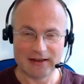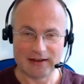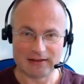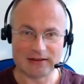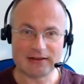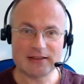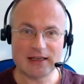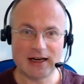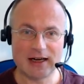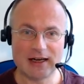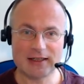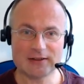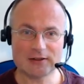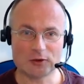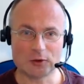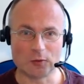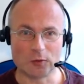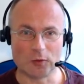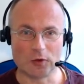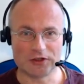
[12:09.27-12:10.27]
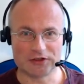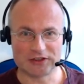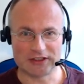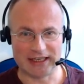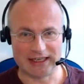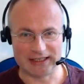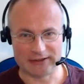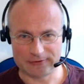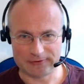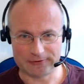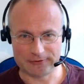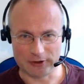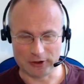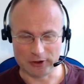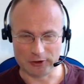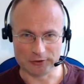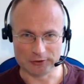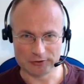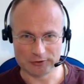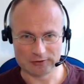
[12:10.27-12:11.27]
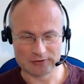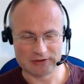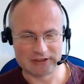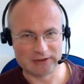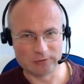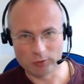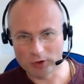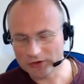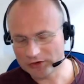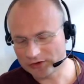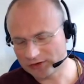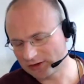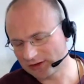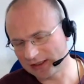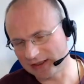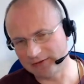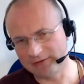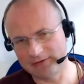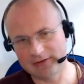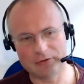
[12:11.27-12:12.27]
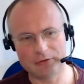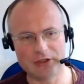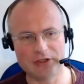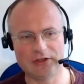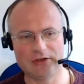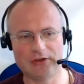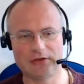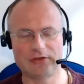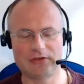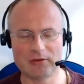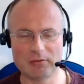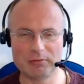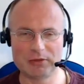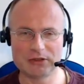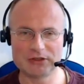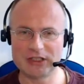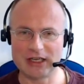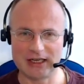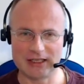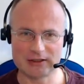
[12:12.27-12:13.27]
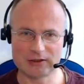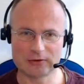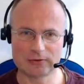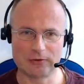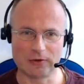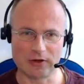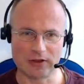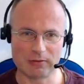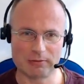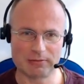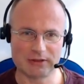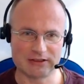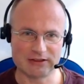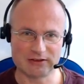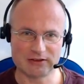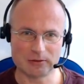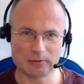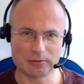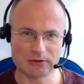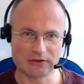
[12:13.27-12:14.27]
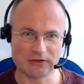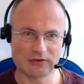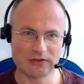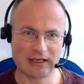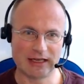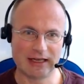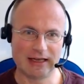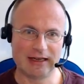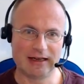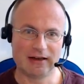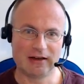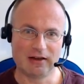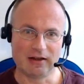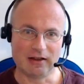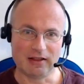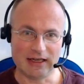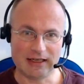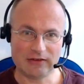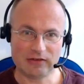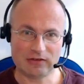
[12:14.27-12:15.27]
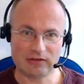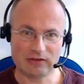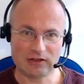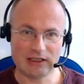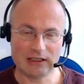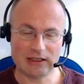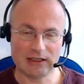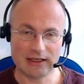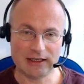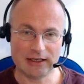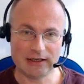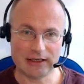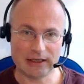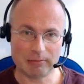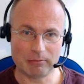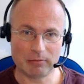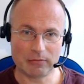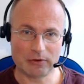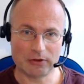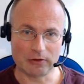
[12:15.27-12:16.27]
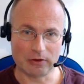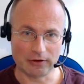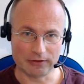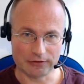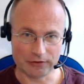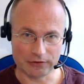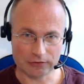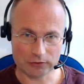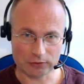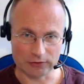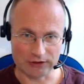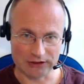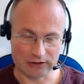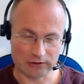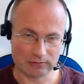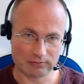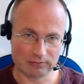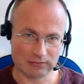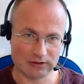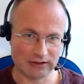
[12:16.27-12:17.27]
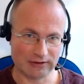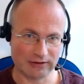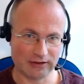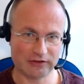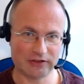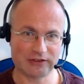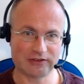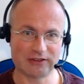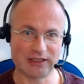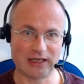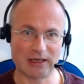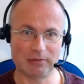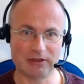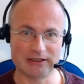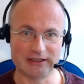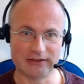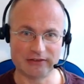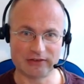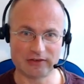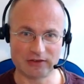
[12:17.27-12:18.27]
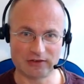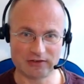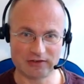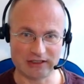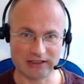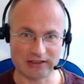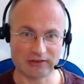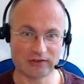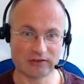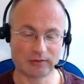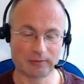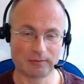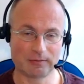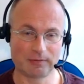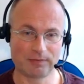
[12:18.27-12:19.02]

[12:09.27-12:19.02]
The task was as follows. It was a very simple task for the participants. They see a number on the screen. In this example, it's 6.